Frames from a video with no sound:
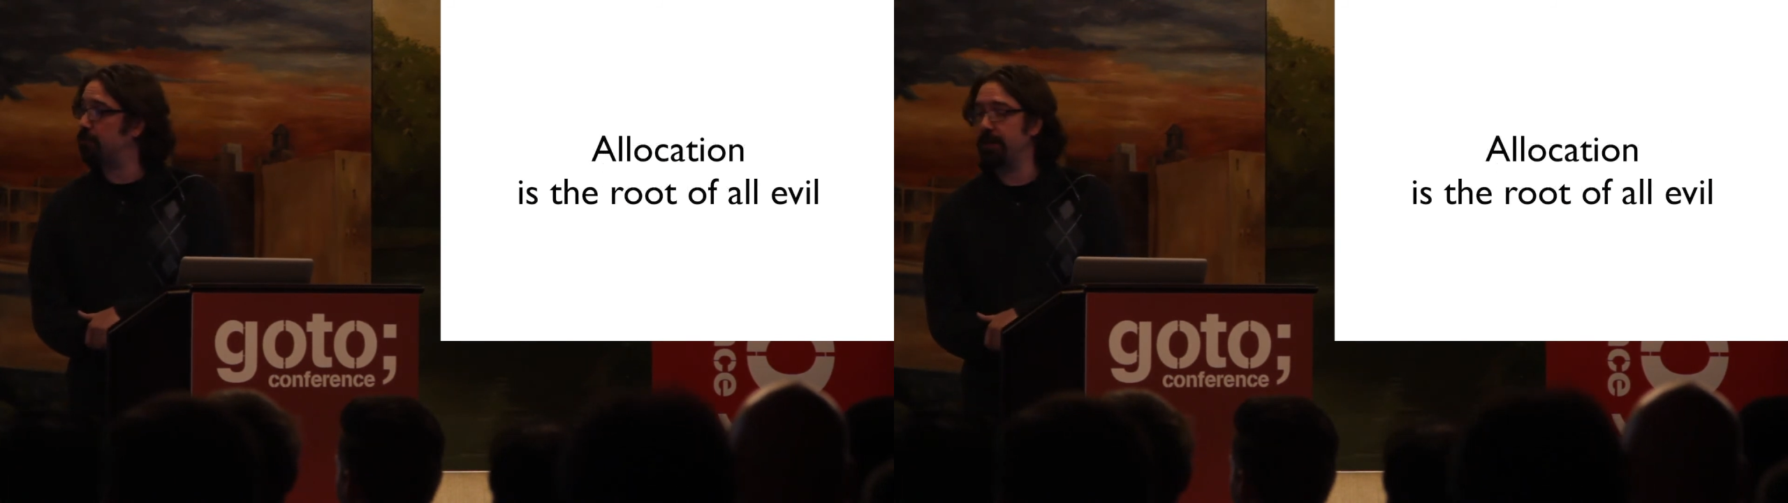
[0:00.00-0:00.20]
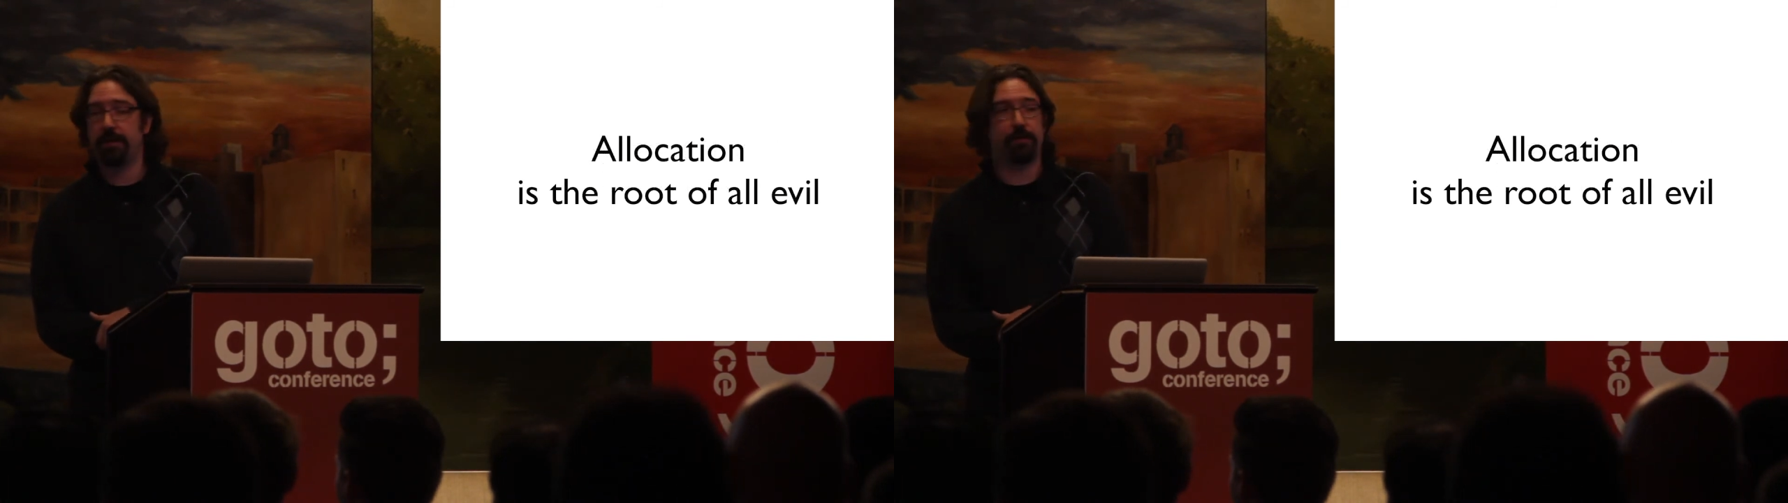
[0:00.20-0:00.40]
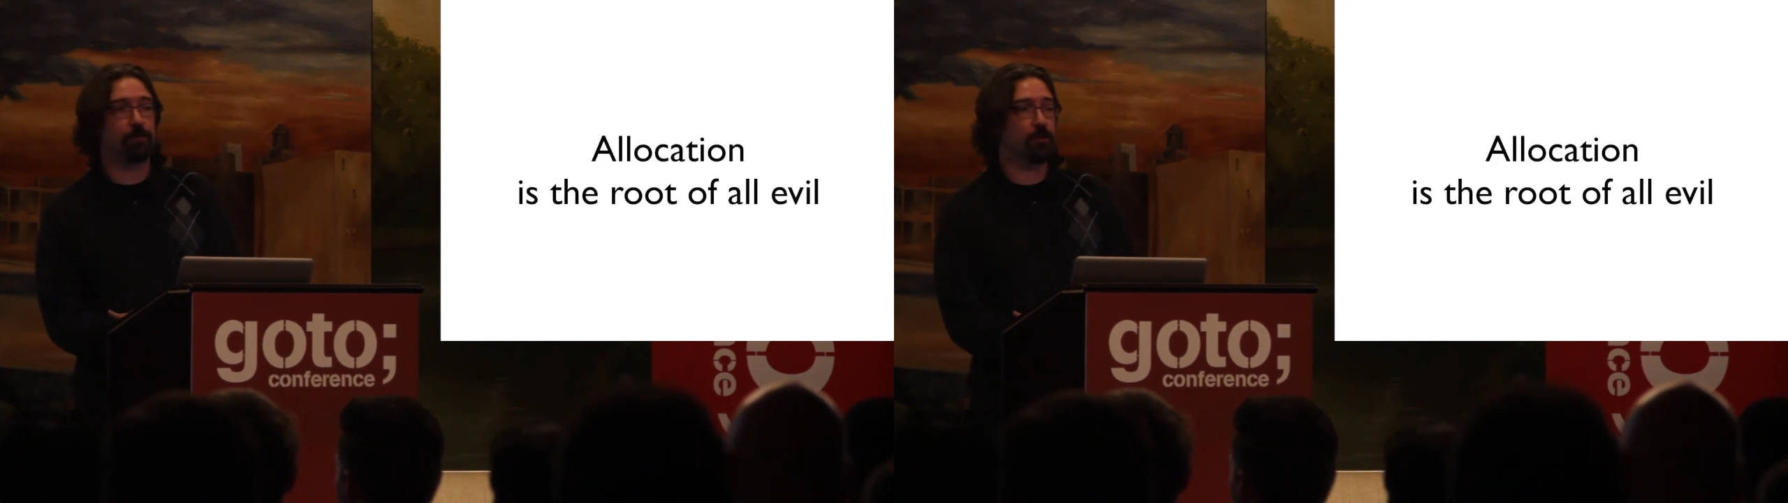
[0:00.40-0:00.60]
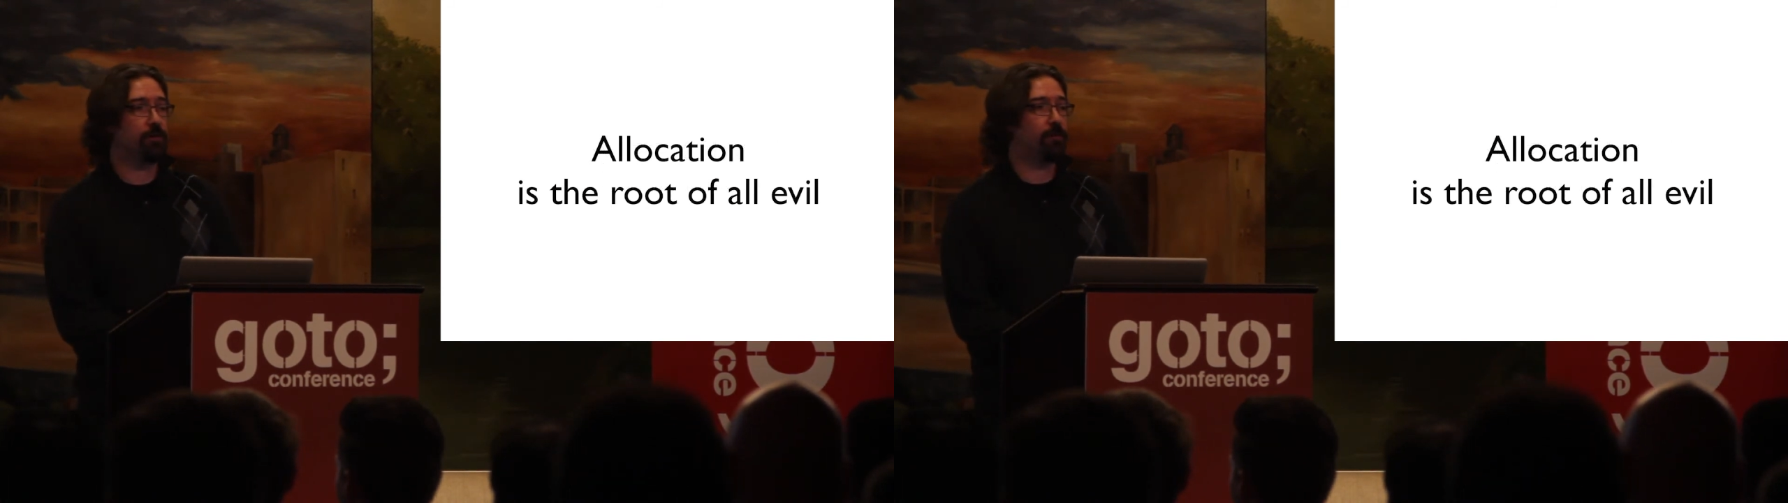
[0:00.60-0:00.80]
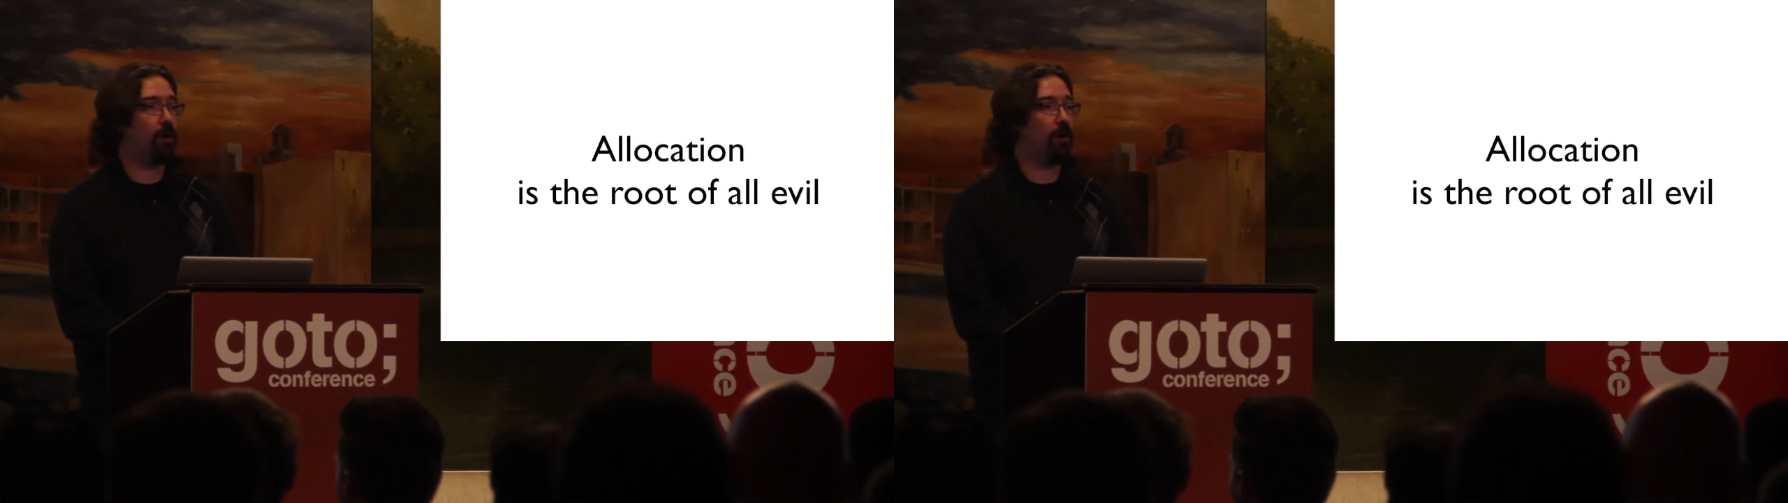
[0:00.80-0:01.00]
really the
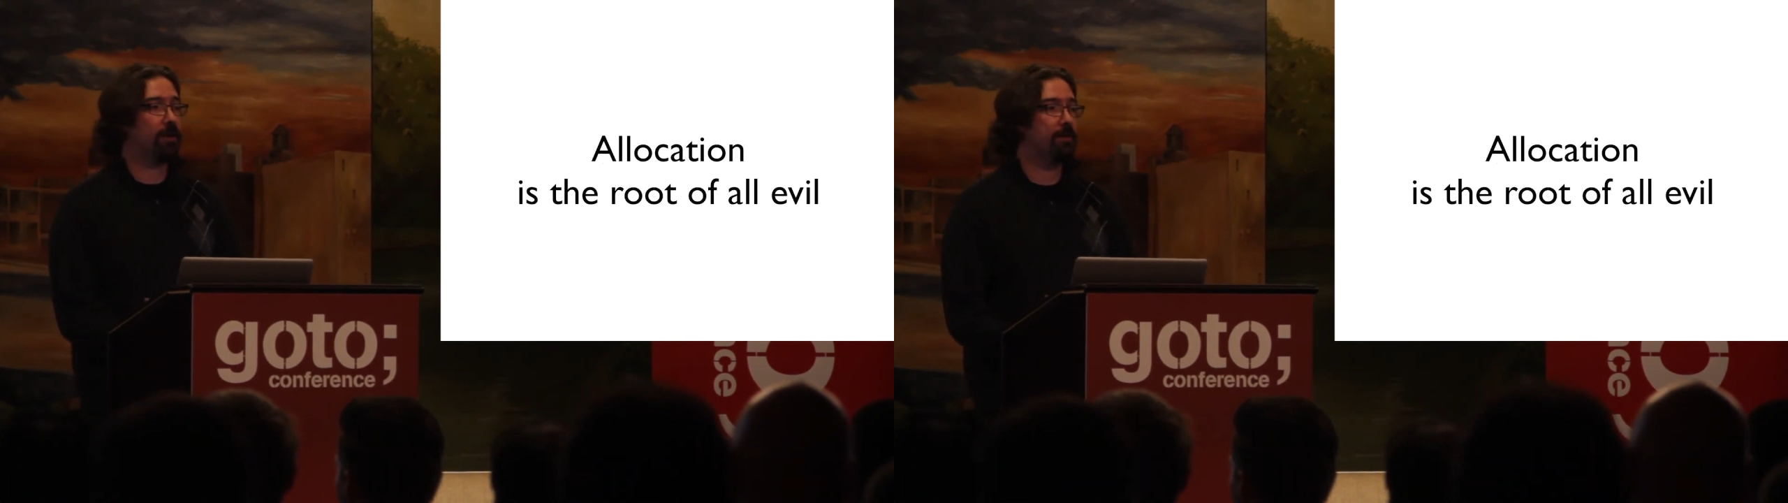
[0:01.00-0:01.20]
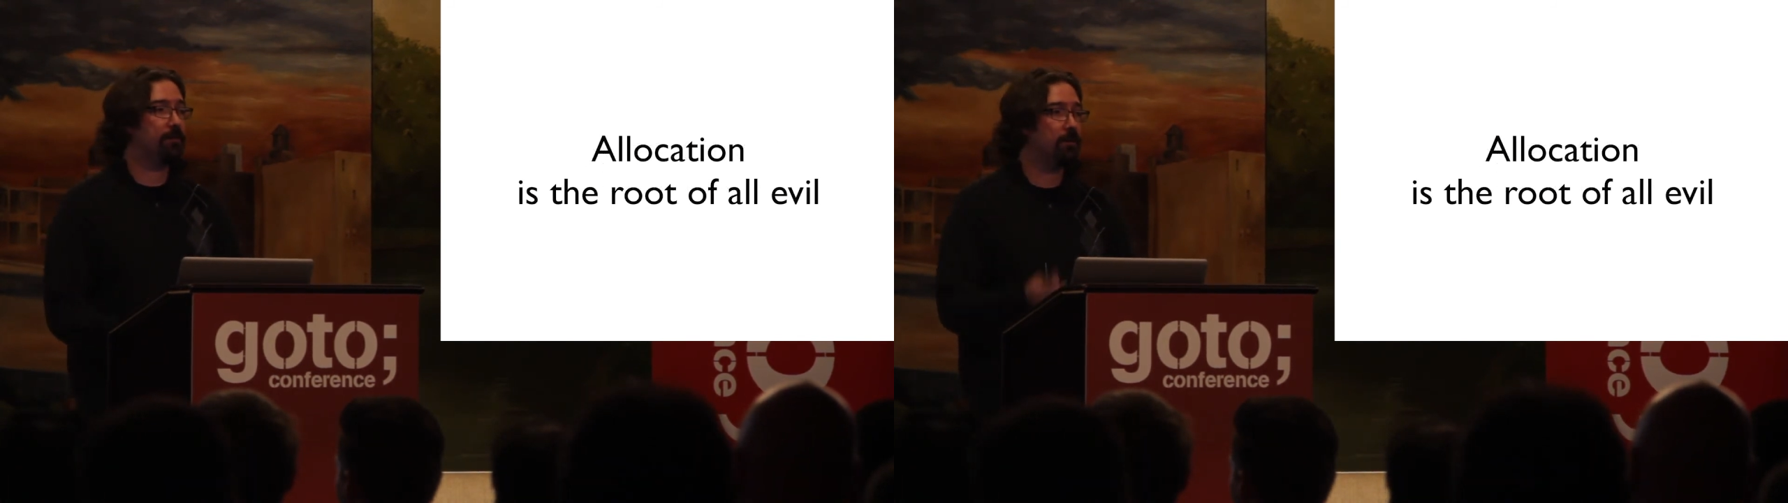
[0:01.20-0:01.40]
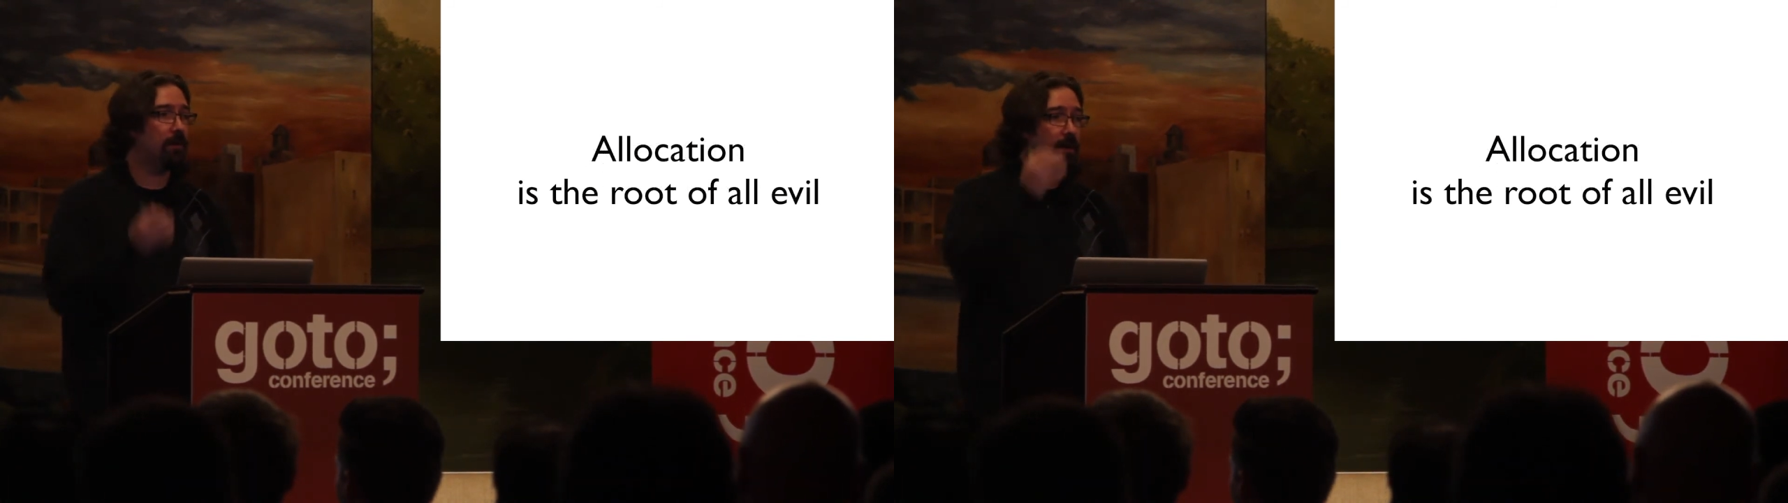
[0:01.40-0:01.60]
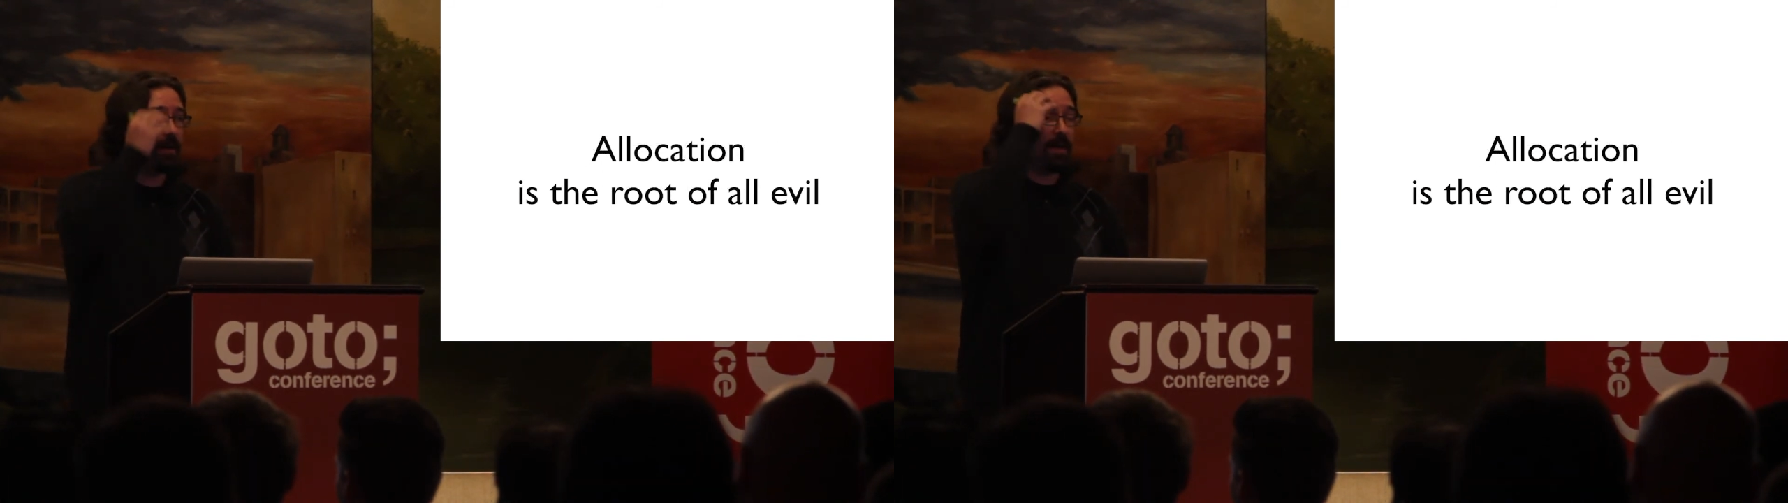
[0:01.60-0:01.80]
root of all evil.